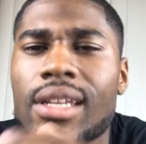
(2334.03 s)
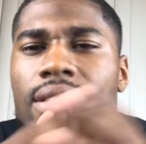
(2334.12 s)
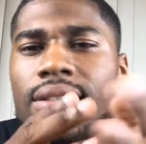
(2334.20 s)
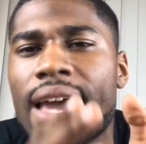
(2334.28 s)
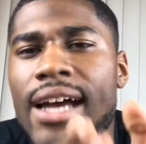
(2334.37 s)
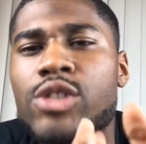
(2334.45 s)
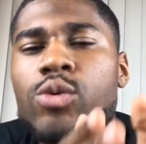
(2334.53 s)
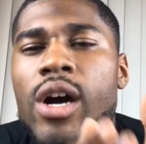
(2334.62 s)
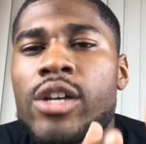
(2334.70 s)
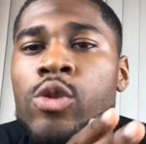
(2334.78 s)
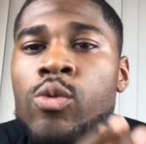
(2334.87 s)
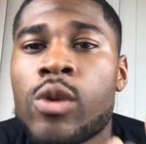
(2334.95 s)
That's why
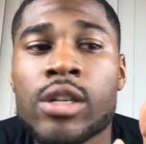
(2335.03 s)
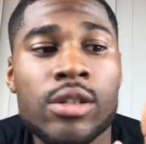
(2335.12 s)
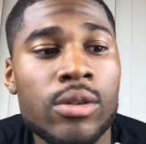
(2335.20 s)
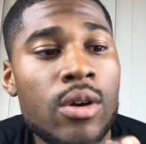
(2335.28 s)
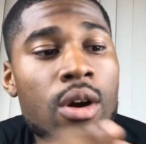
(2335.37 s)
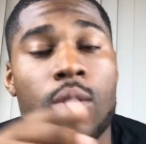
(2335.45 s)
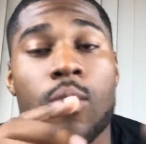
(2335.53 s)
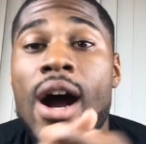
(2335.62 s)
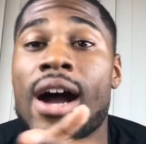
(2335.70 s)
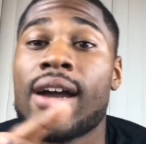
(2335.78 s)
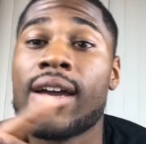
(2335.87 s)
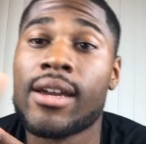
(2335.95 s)
you wonder
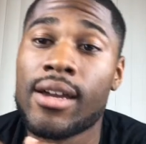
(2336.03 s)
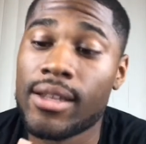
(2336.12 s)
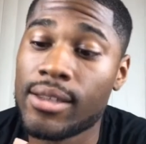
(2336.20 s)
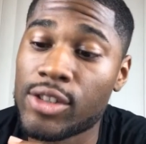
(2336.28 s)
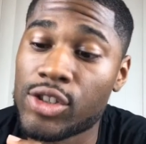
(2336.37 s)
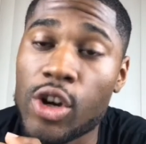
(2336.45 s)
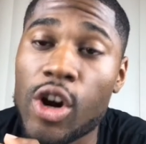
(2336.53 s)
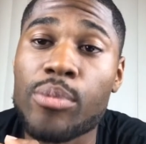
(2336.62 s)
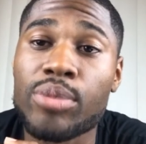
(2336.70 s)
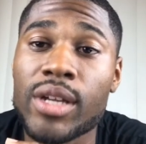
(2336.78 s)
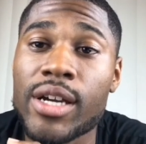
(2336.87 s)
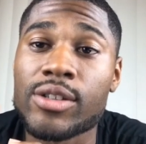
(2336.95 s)
why the star
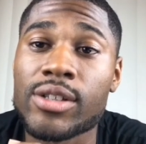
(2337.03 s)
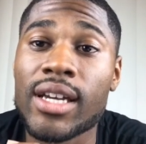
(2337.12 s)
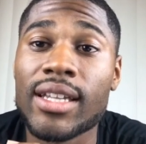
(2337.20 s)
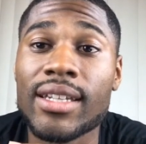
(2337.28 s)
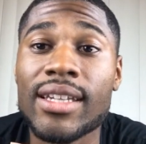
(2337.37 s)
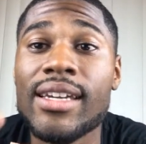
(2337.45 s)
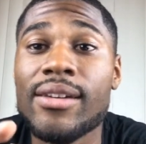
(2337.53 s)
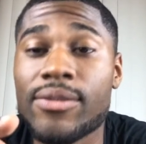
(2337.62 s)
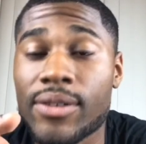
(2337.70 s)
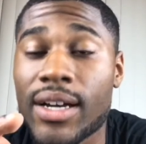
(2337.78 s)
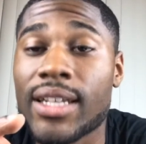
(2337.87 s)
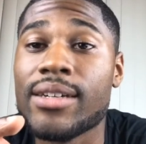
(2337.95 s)
players
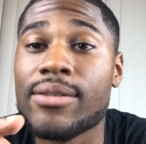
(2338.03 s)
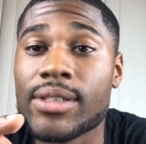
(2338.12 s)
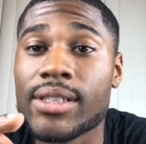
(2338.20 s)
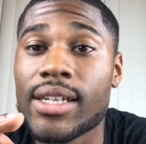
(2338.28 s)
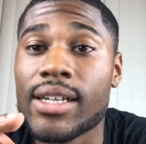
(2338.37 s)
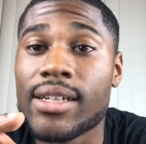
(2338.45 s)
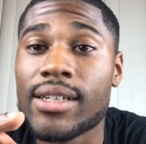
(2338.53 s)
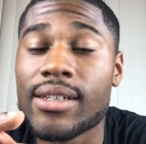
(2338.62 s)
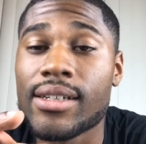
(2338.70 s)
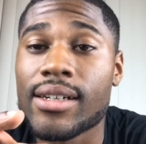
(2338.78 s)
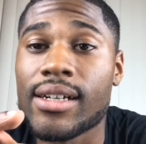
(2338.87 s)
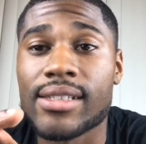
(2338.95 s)
leave
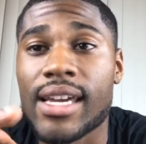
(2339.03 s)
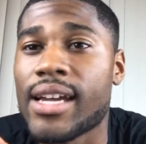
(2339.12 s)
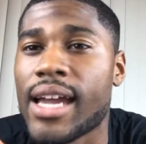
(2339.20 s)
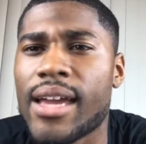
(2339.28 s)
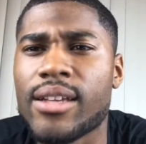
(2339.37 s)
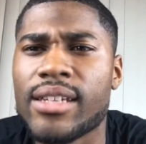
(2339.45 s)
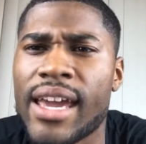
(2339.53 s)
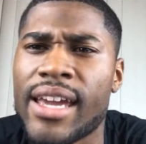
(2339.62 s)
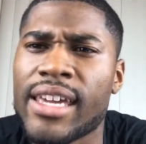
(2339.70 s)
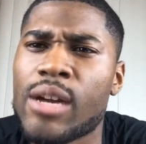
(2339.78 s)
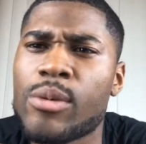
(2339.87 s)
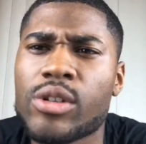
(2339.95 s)
Cleveland, because they can't. Dan
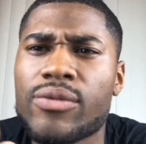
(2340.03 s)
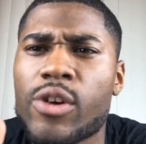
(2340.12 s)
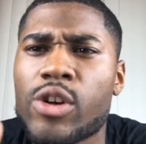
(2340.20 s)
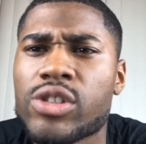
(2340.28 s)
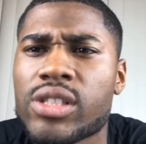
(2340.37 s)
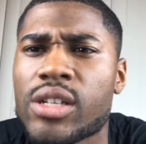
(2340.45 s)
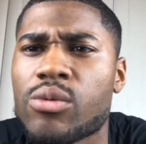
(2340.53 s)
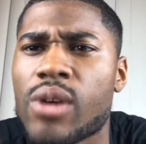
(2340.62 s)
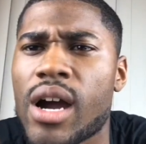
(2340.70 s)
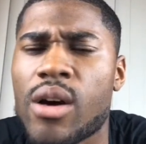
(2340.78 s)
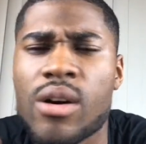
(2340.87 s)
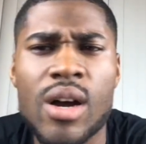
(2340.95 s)
Gilbert, the first stint
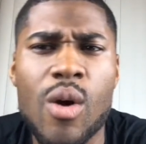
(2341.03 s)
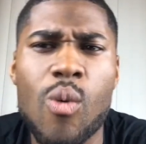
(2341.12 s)
around,